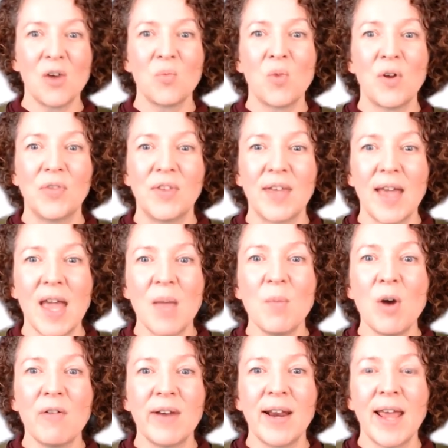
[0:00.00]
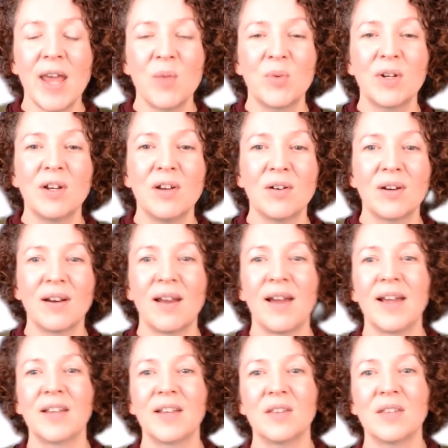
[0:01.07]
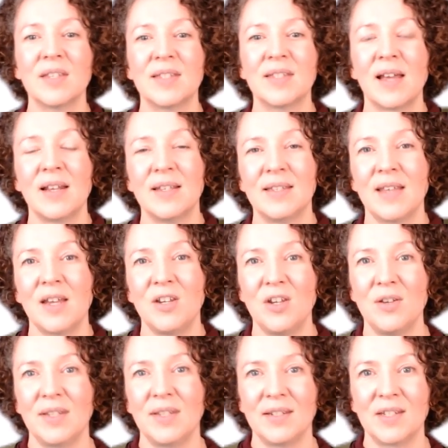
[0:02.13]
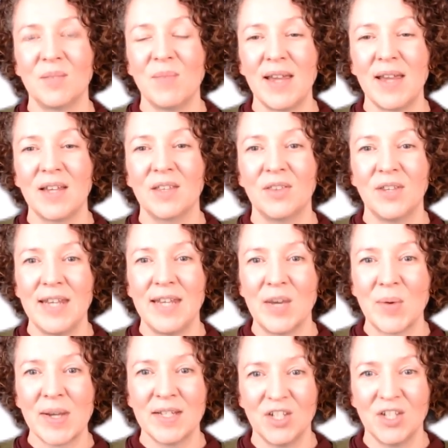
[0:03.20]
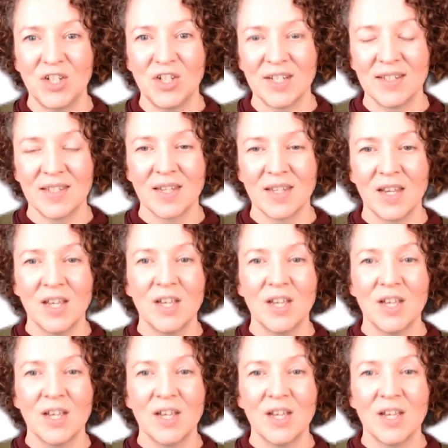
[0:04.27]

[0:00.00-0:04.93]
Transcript: what the mRNA would look like that the cell is then using to make the neoantigens.